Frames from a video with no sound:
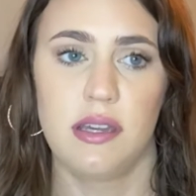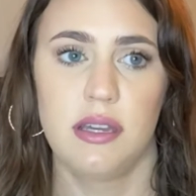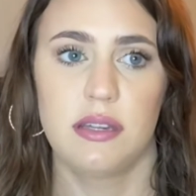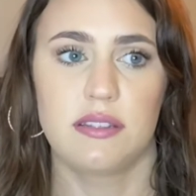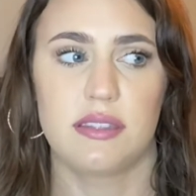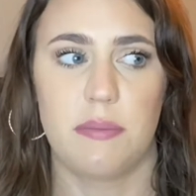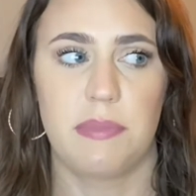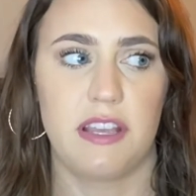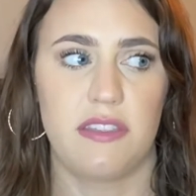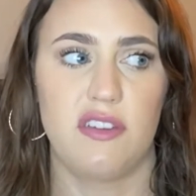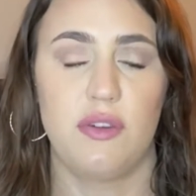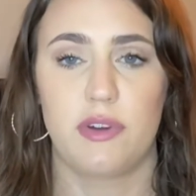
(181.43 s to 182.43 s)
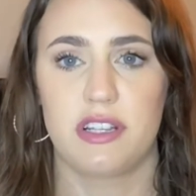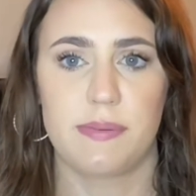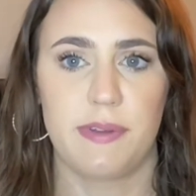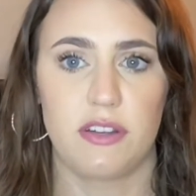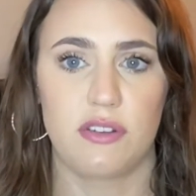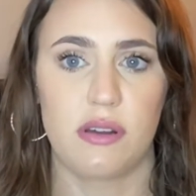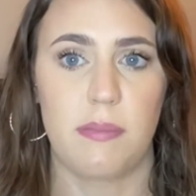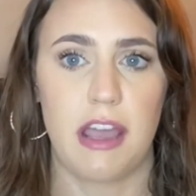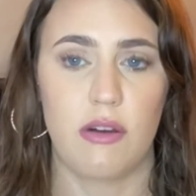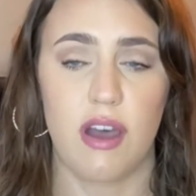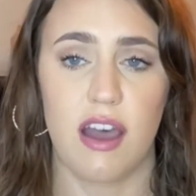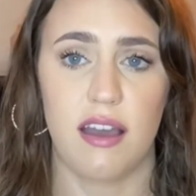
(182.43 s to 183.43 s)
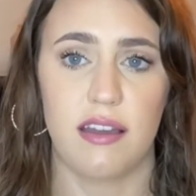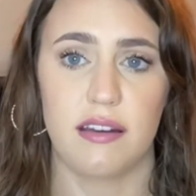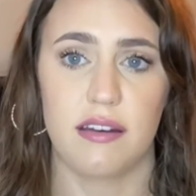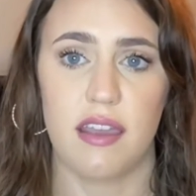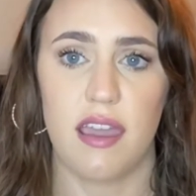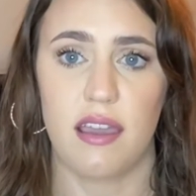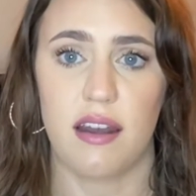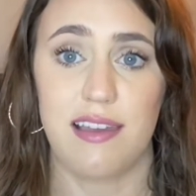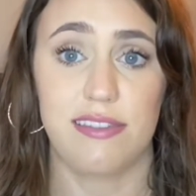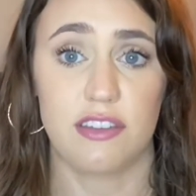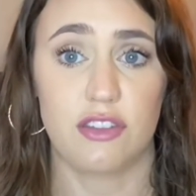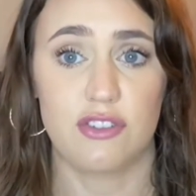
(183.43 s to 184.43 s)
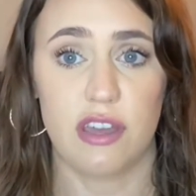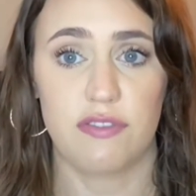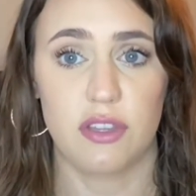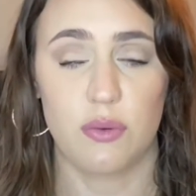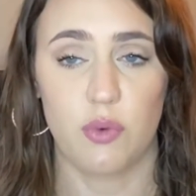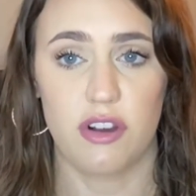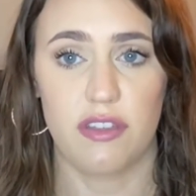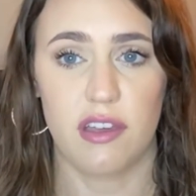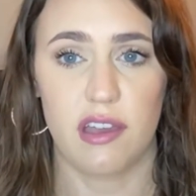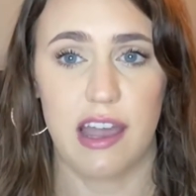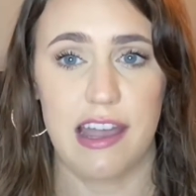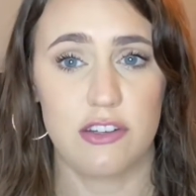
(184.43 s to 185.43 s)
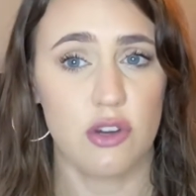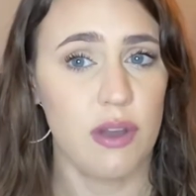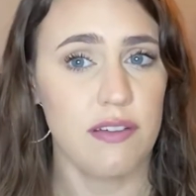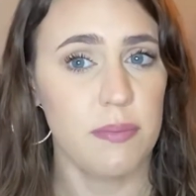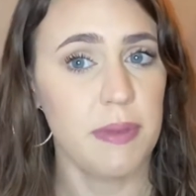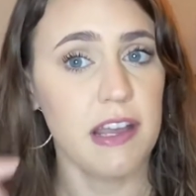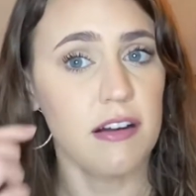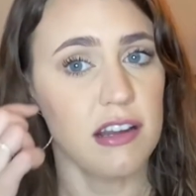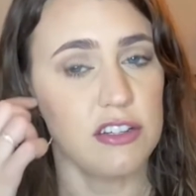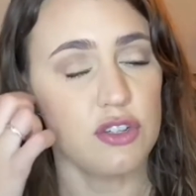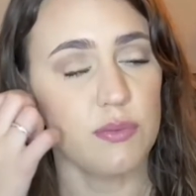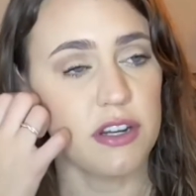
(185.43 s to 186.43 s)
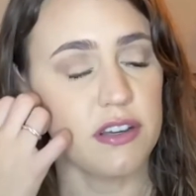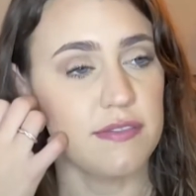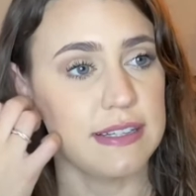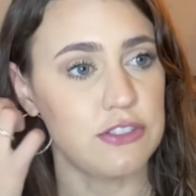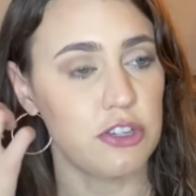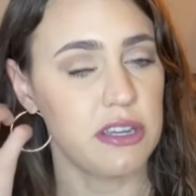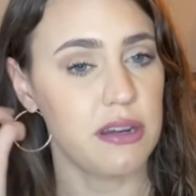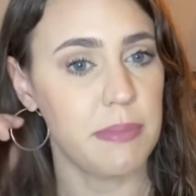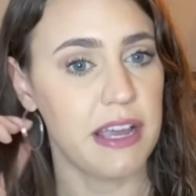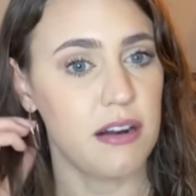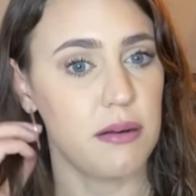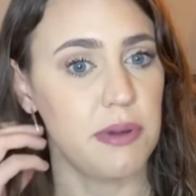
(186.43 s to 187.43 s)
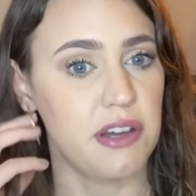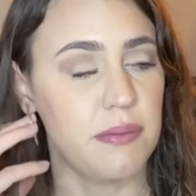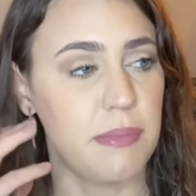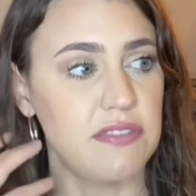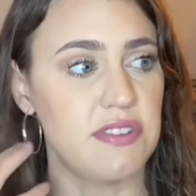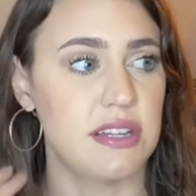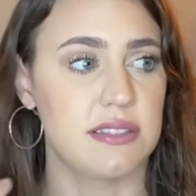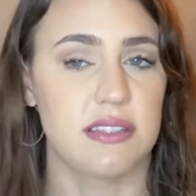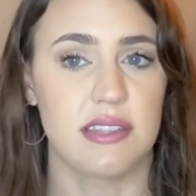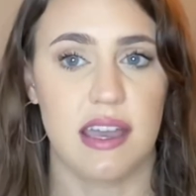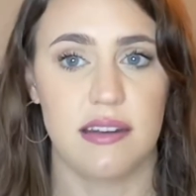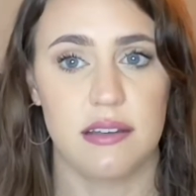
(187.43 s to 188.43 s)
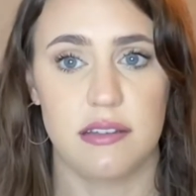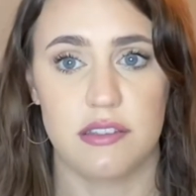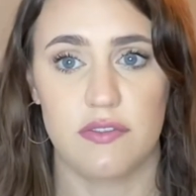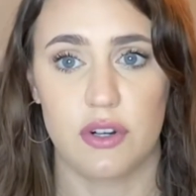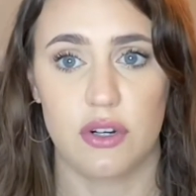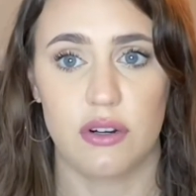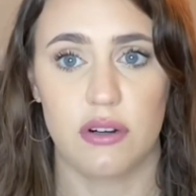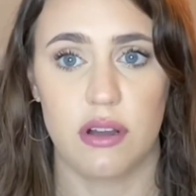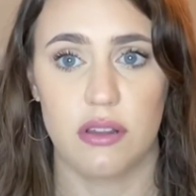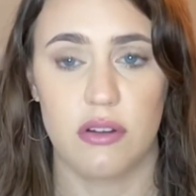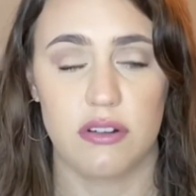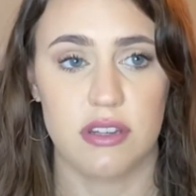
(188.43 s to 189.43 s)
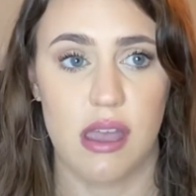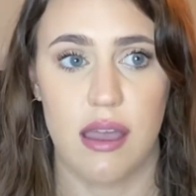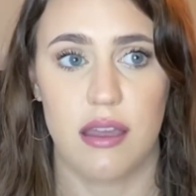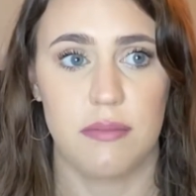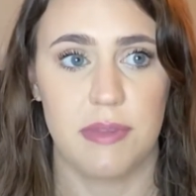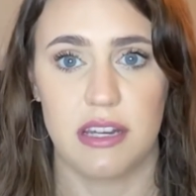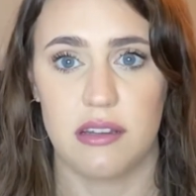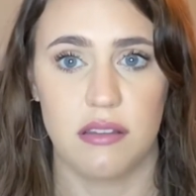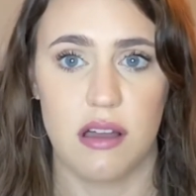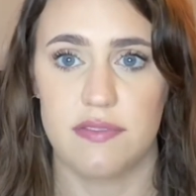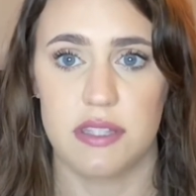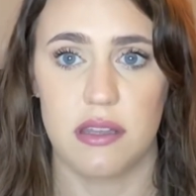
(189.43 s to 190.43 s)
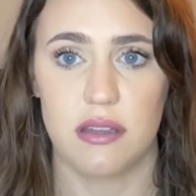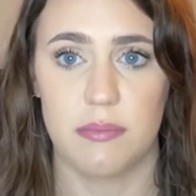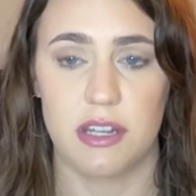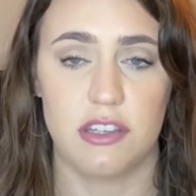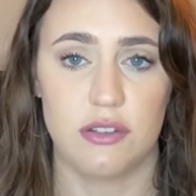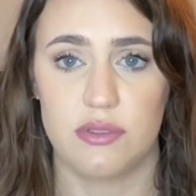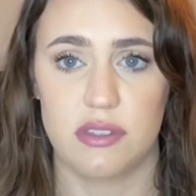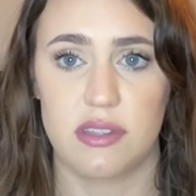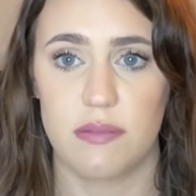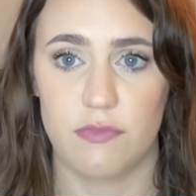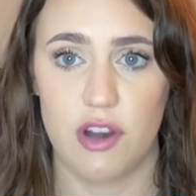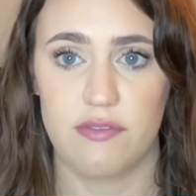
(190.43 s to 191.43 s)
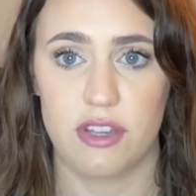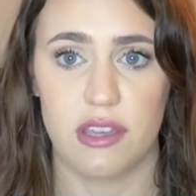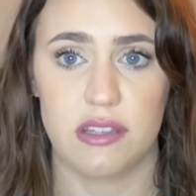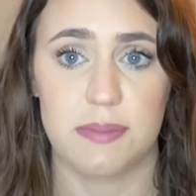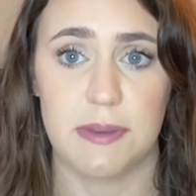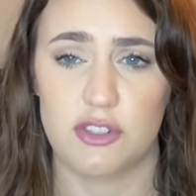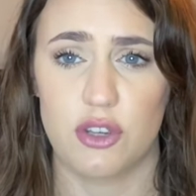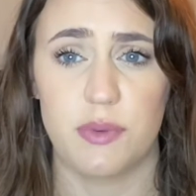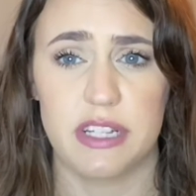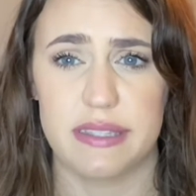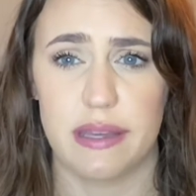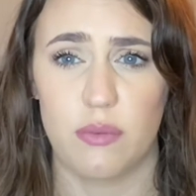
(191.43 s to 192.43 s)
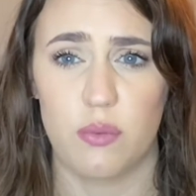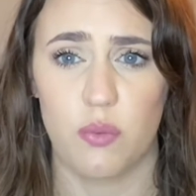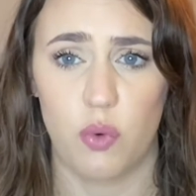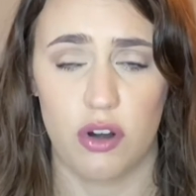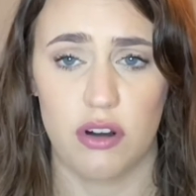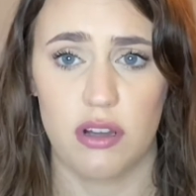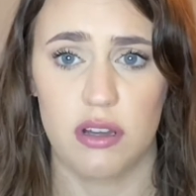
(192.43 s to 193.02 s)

to somebody that you want to spend a good amount on and I think they're definitely worth it. I don't have a pair. I do want to eventually get a pair, but my fiance's had his for a long time and he loves them and he uses them for everything, especially when he's at work.